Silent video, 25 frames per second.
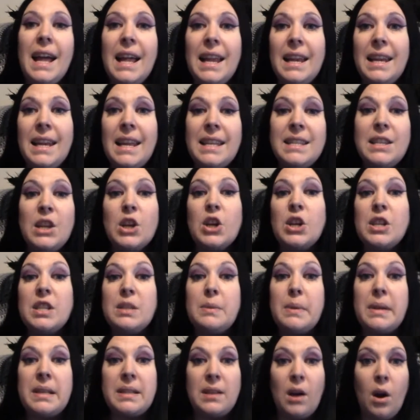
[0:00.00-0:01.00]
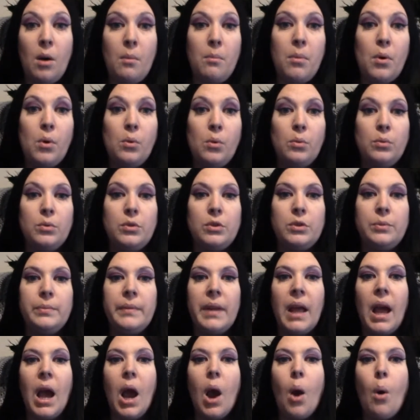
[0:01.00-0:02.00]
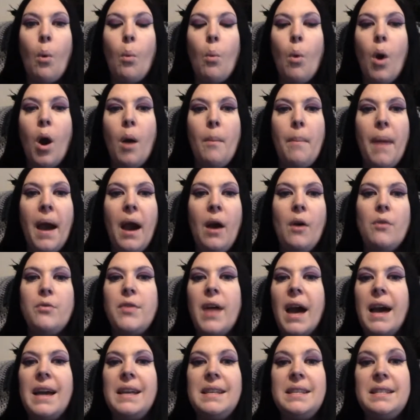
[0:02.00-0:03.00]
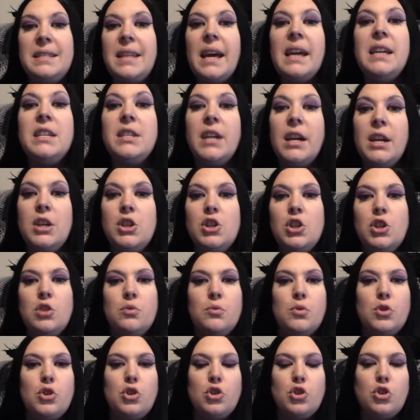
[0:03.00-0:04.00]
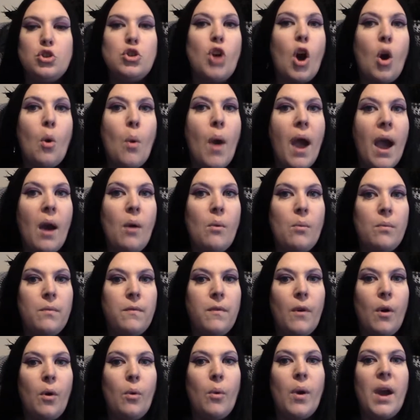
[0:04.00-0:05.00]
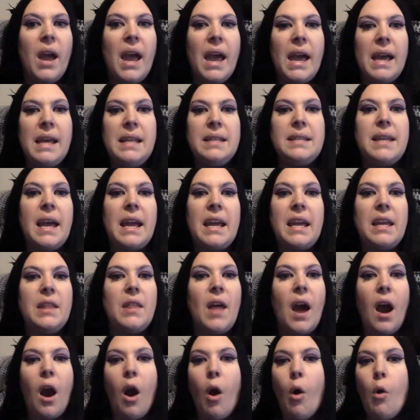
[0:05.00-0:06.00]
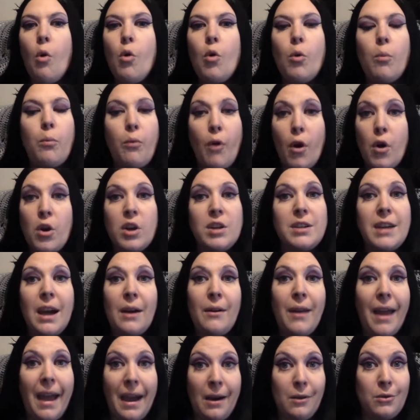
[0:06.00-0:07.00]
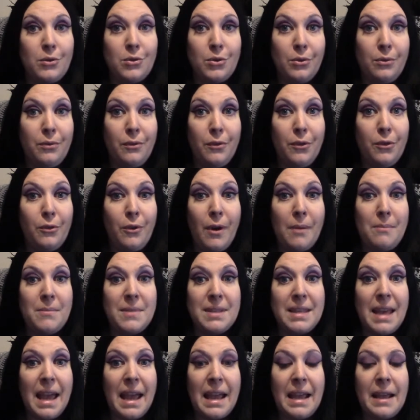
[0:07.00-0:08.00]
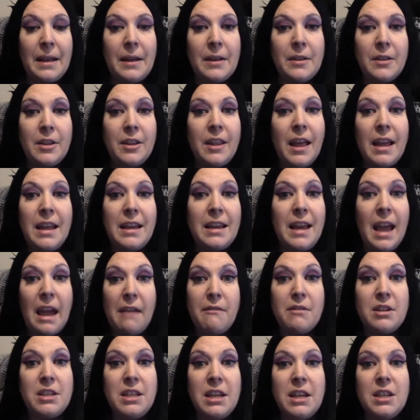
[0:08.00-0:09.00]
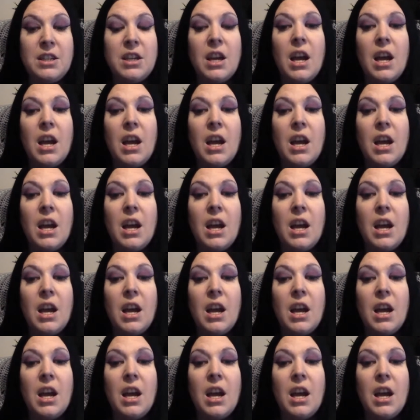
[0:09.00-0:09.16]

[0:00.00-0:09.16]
Let's look at some examples. What about that estate agent that was so helpful in taking that old broken down house off of your MC that they inherited,